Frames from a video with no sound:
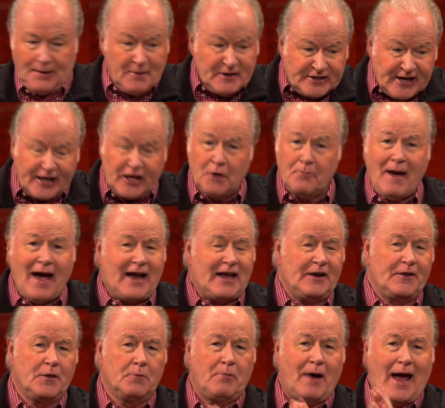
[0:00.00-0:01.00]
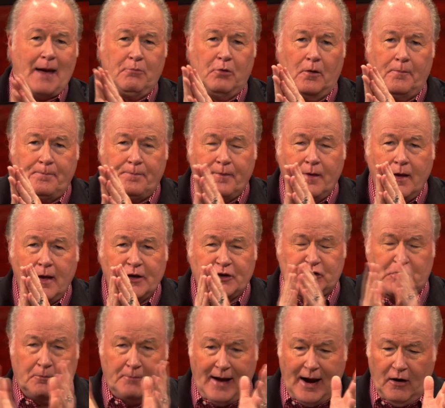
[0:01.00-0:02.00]
Let me take you back into the Bible.
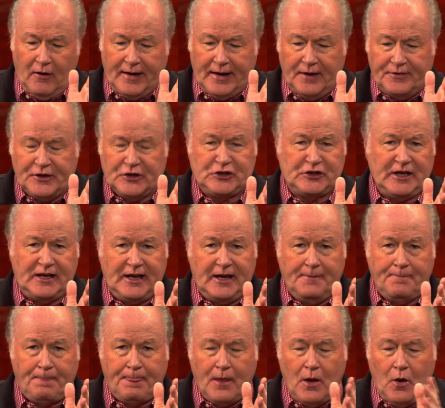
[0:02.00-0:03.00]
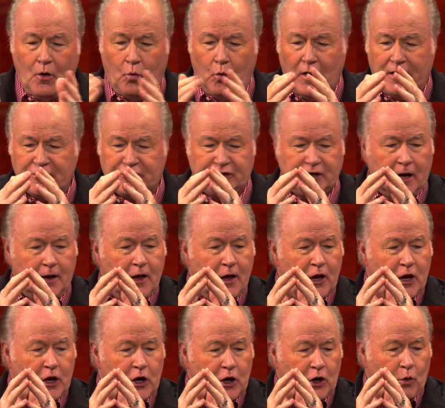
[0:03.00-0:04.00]
Samaria, the city, was, uh,
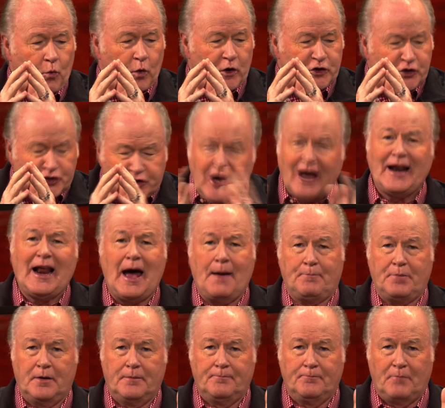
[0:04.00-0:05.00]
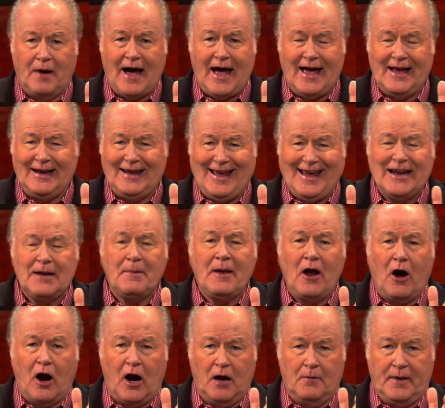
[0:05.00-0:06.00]
was shut up by an
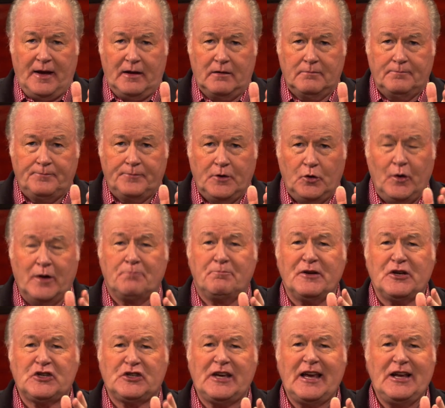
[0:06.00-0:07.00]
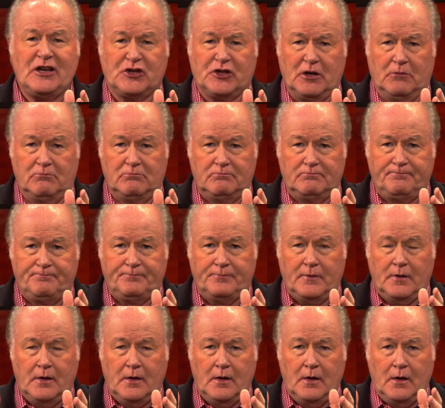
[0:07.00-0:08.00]
enemy army who had besieged them.
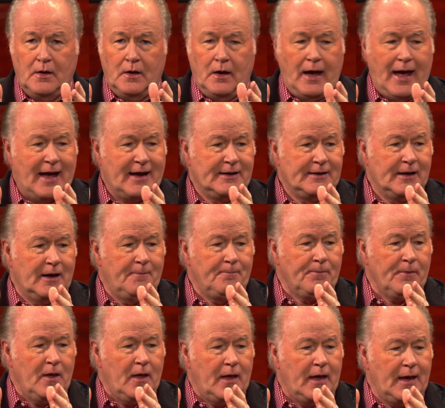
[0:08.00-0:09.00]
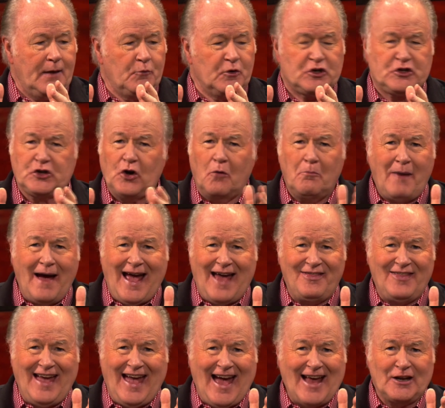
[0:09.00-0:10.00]
And uh, it was so
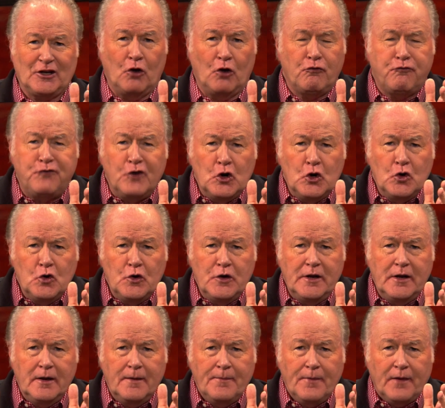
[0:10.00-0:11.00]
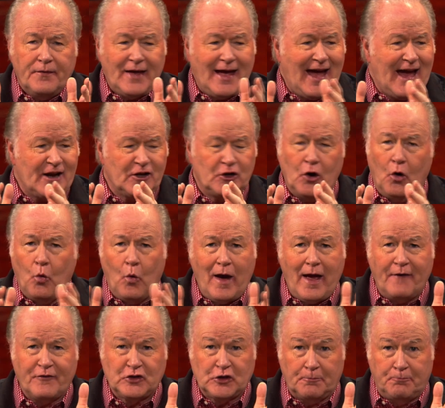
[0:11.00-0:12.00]
bad they no food, they had no
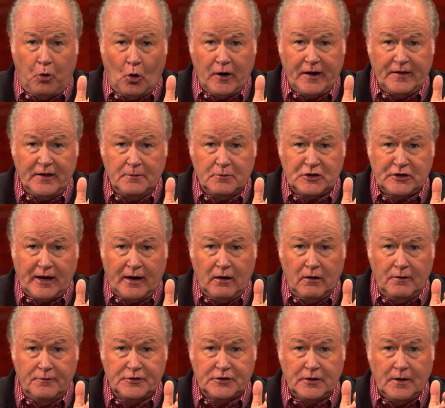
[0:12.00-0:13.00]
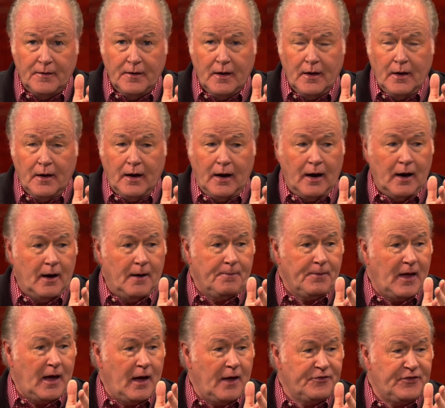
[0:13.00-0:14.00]
way of supporting themselves. Uh,
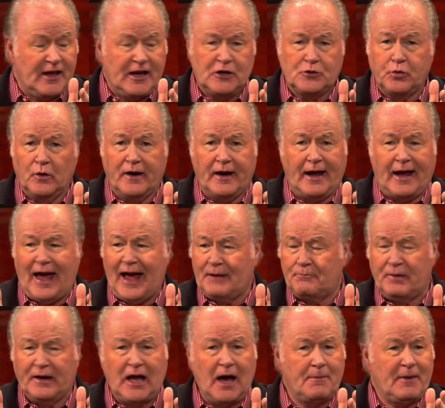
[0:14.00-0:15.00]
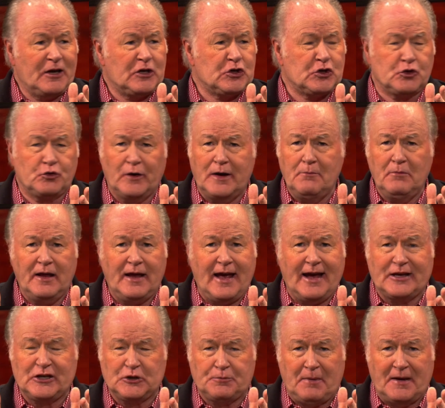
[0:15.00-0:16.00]
uh, things were, had become extremely
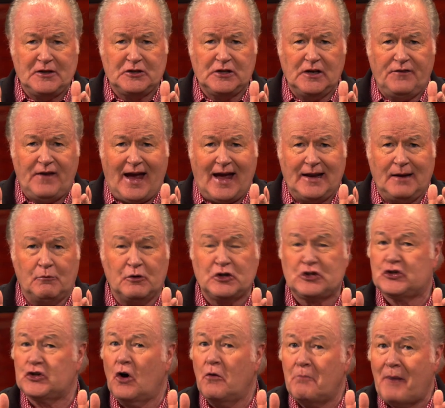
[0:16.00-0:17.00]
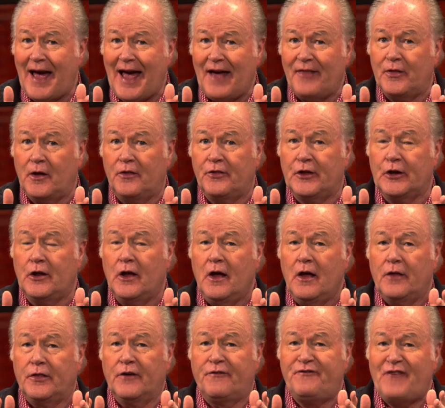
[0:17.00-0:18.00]
expensive, and it was so bad that the,
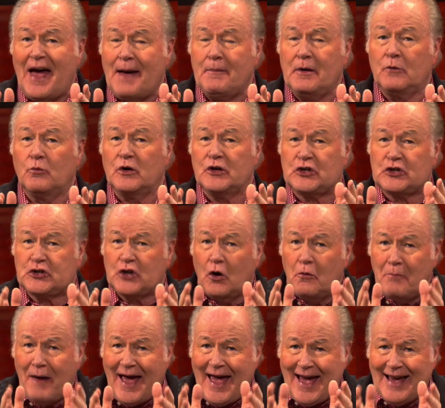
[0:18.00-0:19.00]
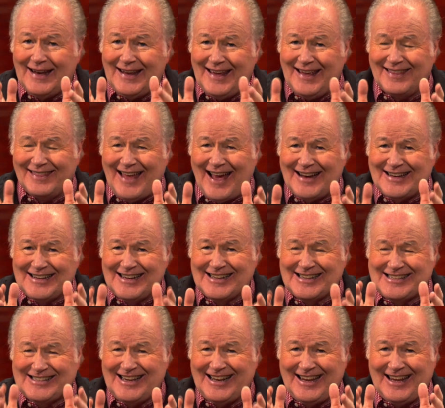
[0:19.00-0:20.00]
the famine was so bad in that
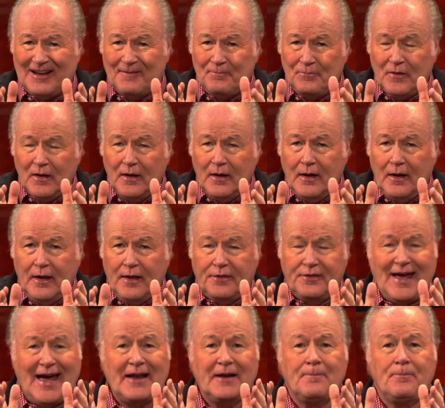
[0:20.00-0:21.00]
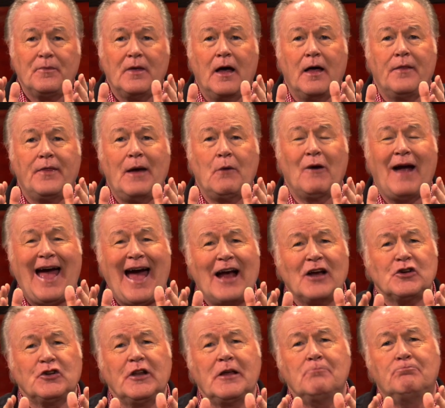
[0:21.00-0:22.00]
little city that uh, they were
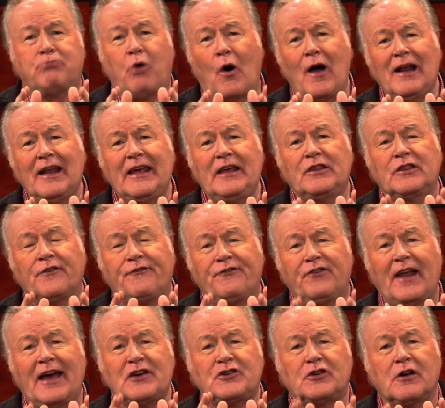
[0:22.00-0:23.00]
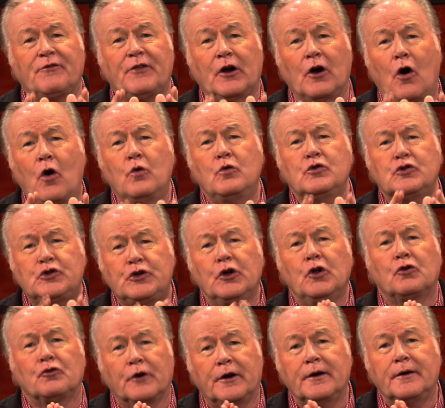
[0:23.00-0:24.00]
actually boiling the flesh of their own
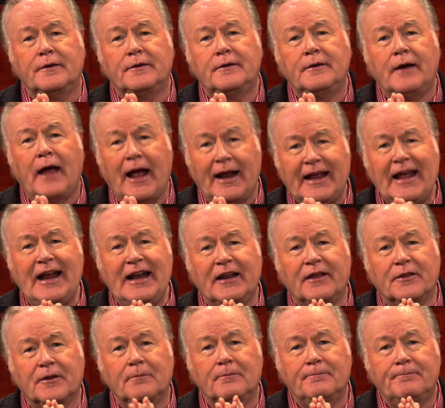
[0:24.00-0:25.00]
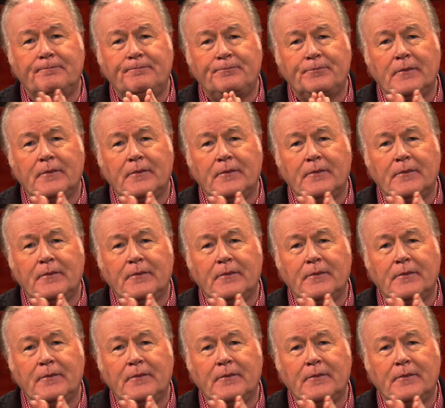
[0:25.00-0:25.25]
children and eating them.